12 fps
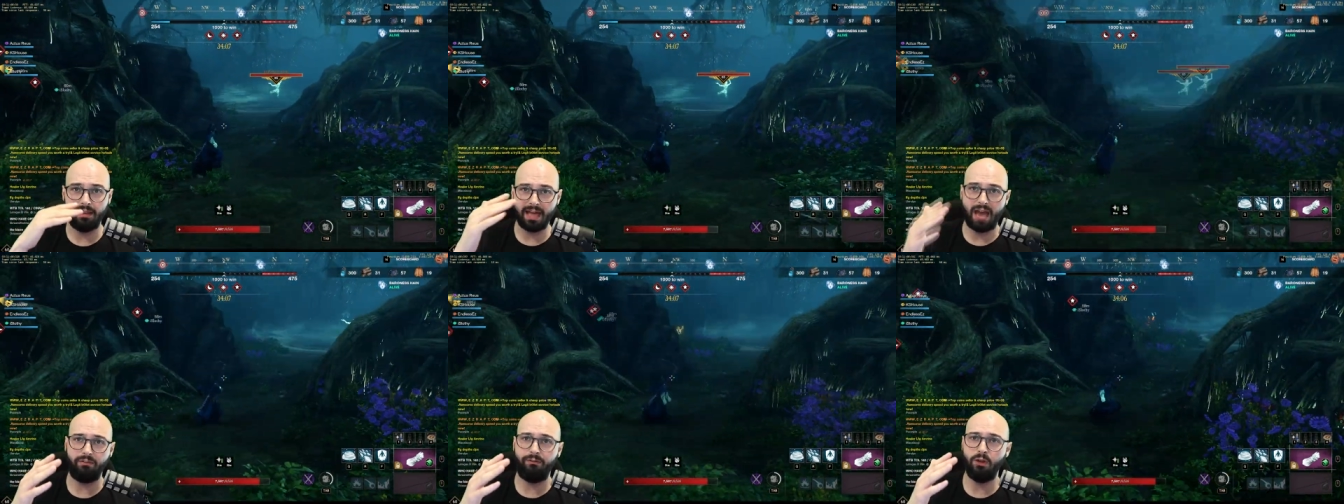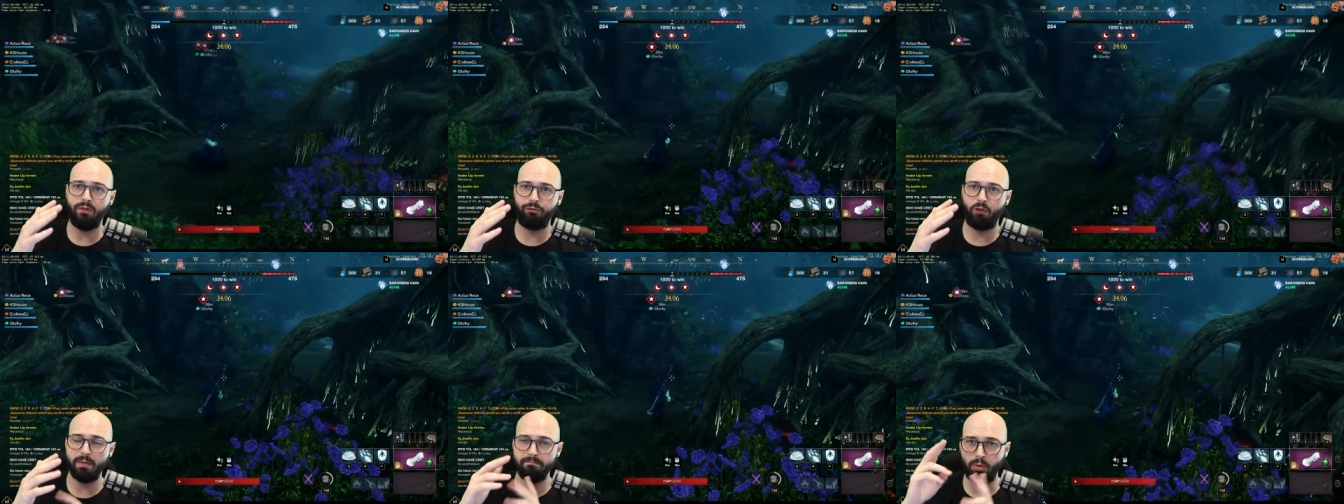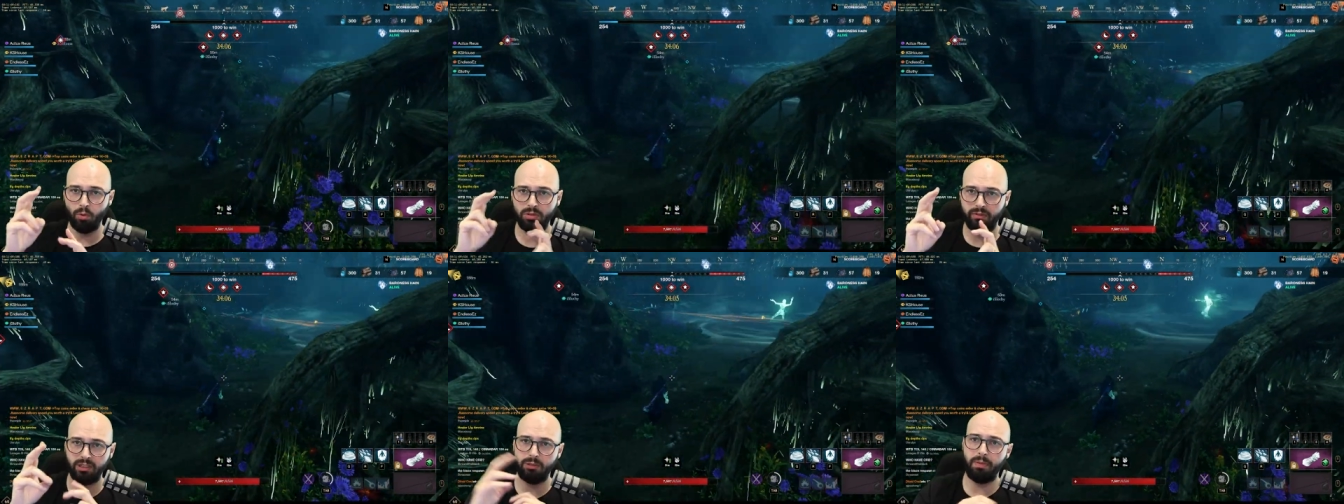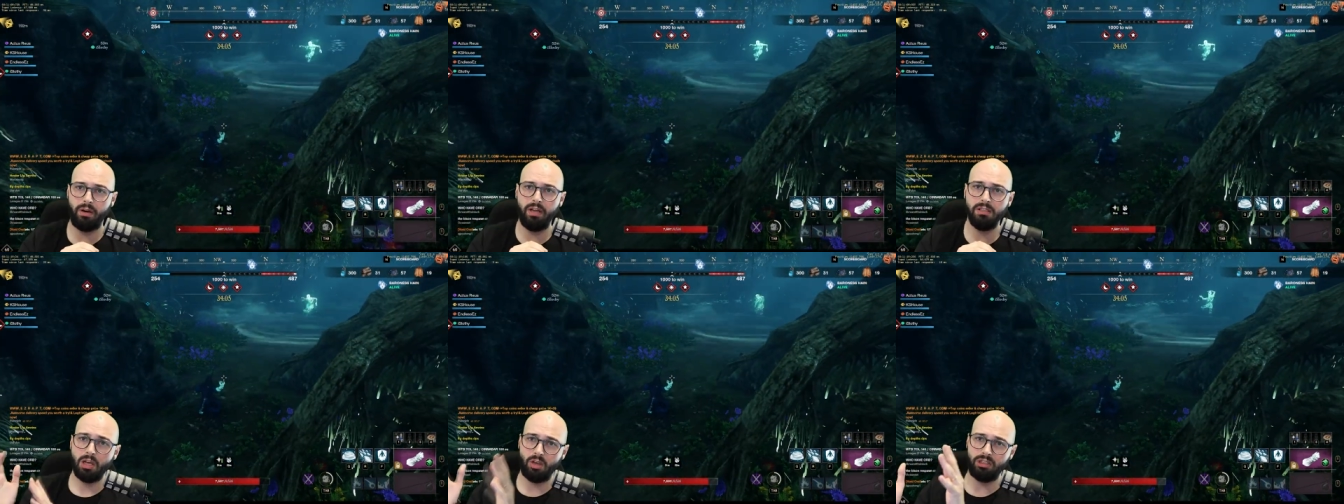that for your free boost of
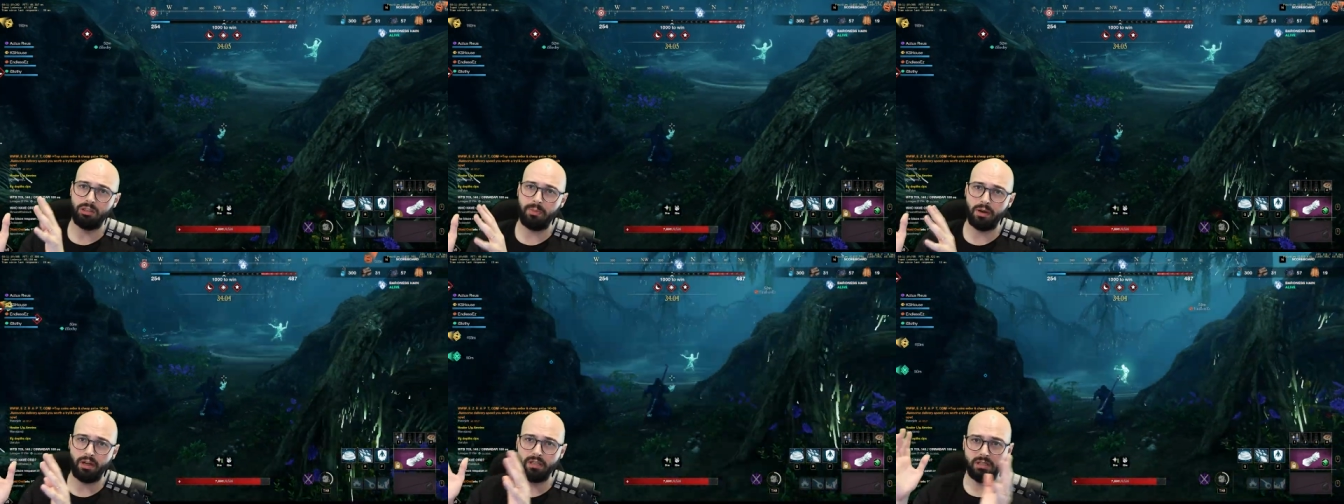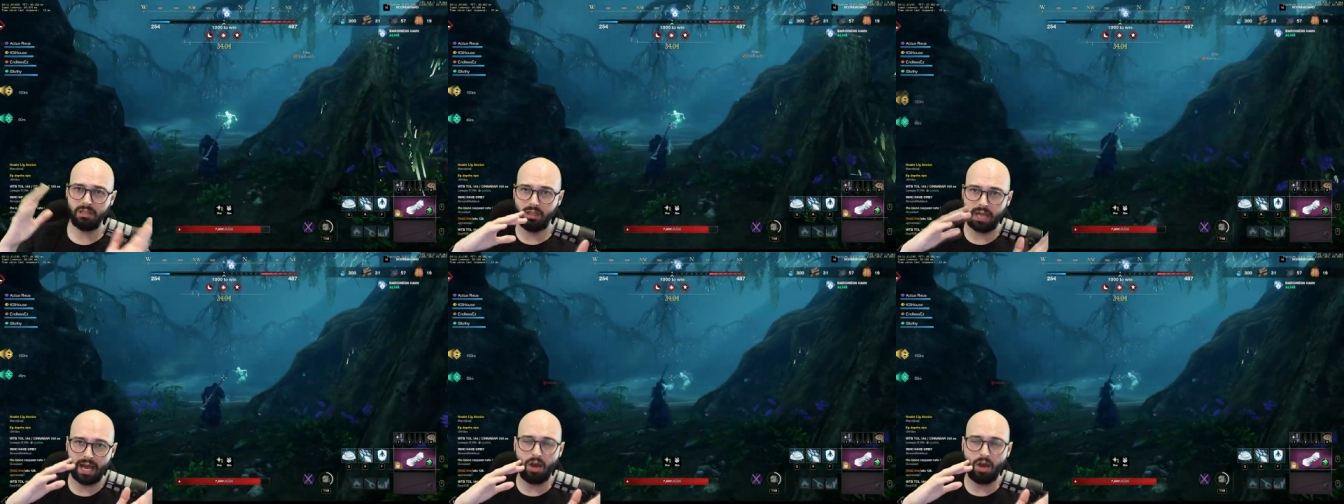experience, because experience uh,